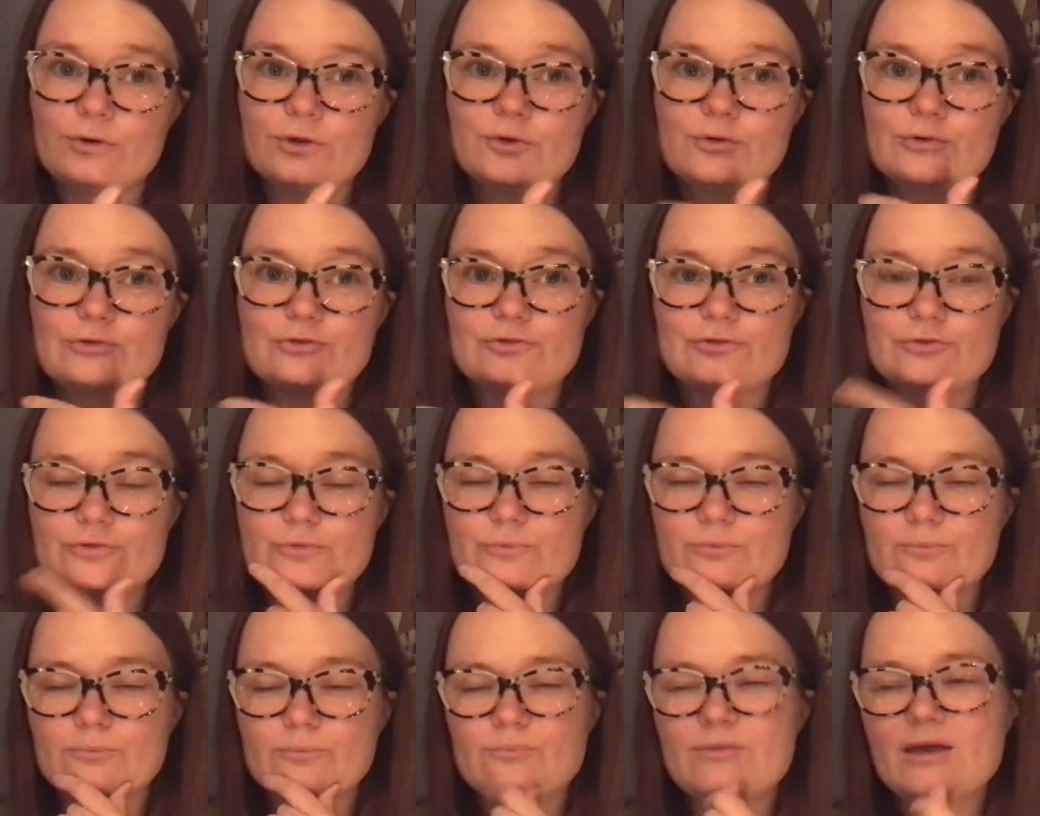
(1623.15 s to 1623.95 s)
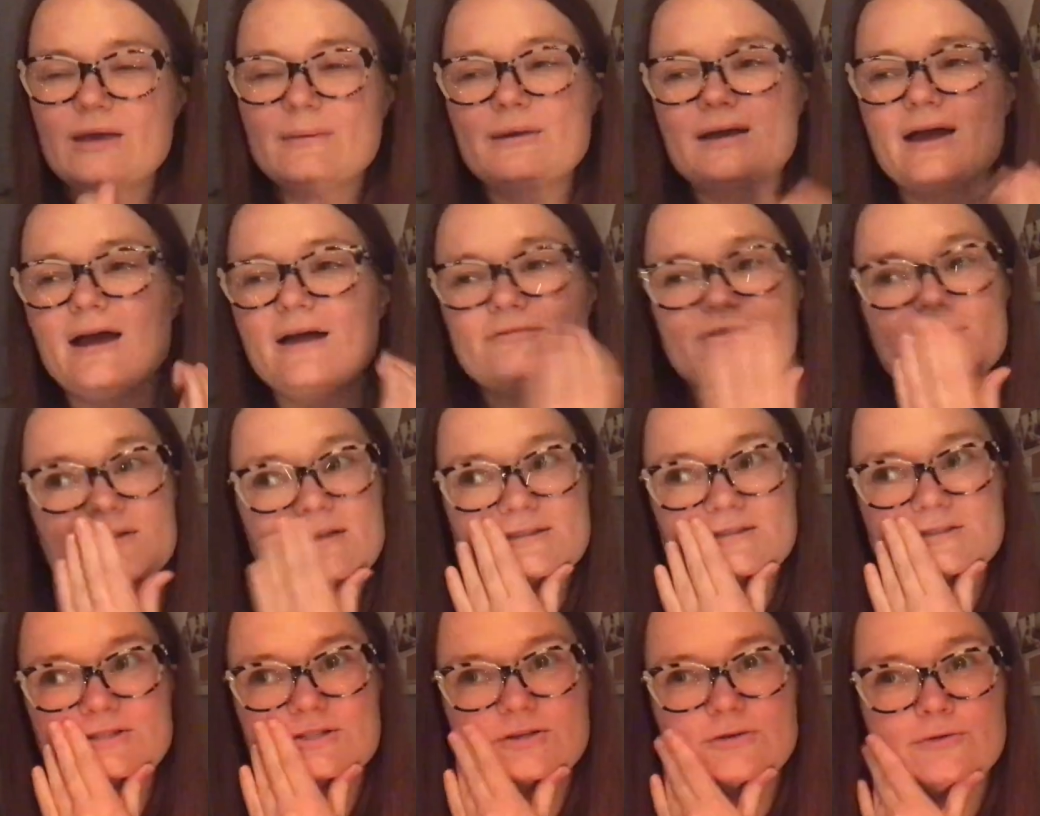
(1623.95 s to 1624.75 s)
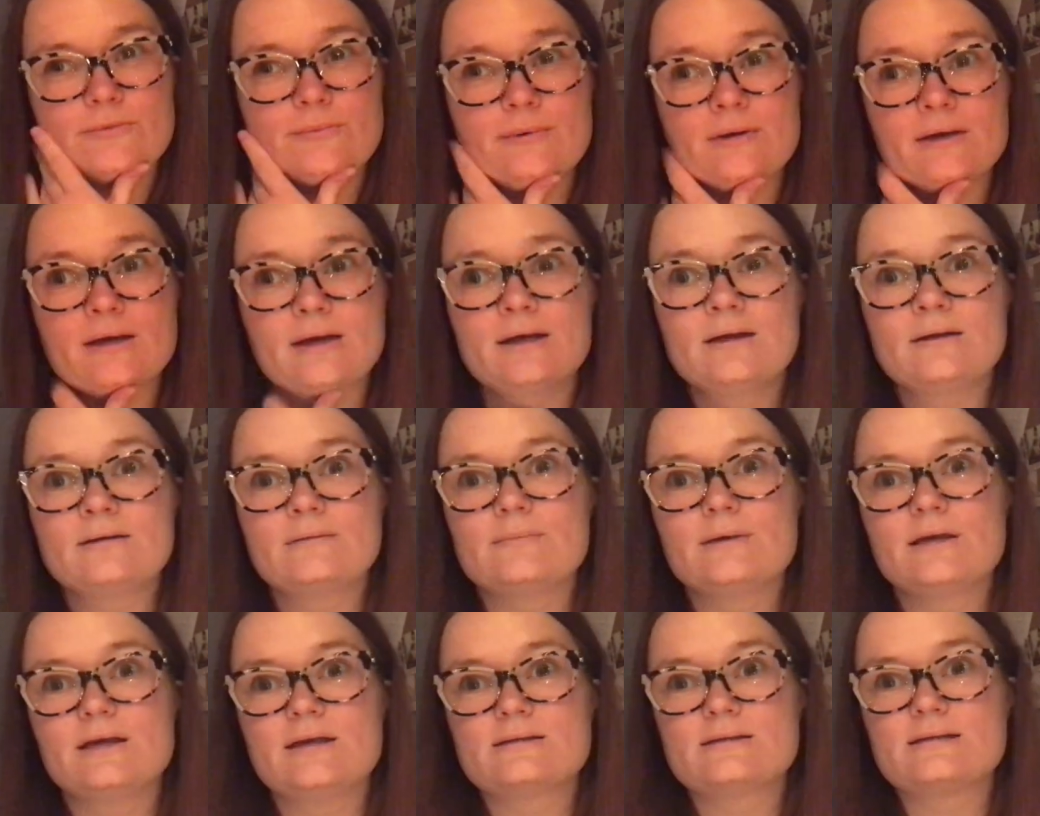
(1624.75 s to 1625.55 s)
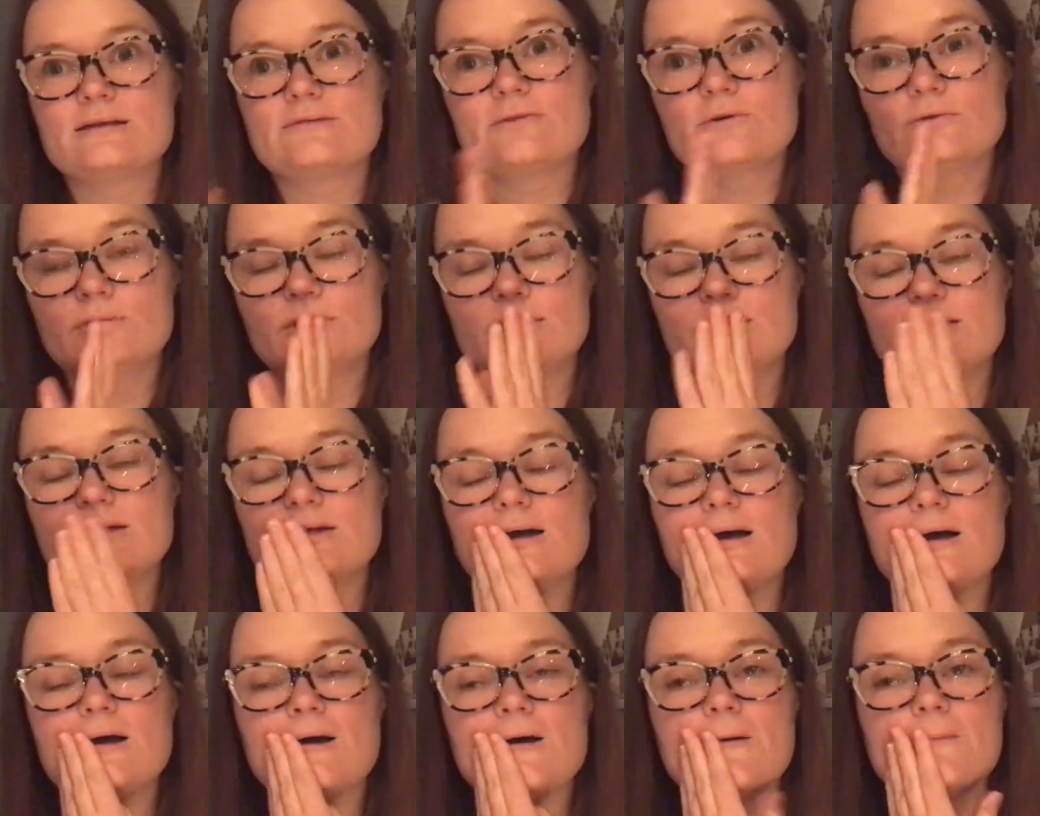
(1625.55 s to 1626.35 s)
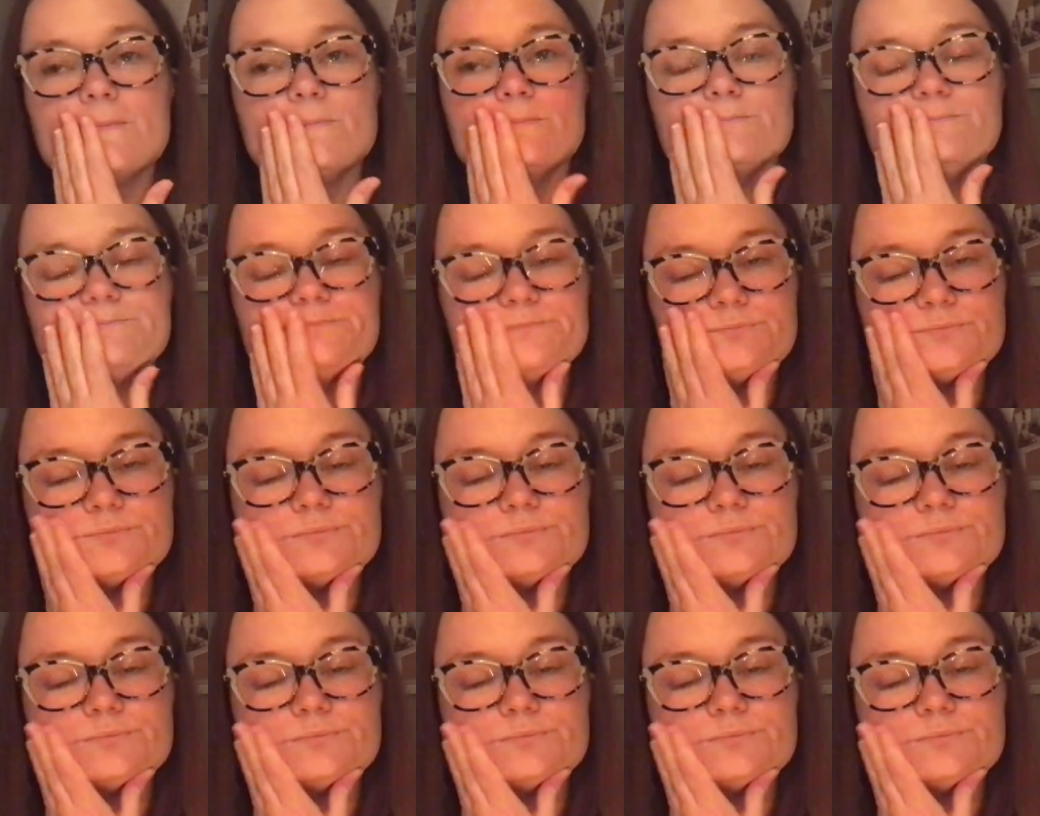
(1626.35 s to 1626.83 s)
You, maybe I have to listen to him again because I've only um,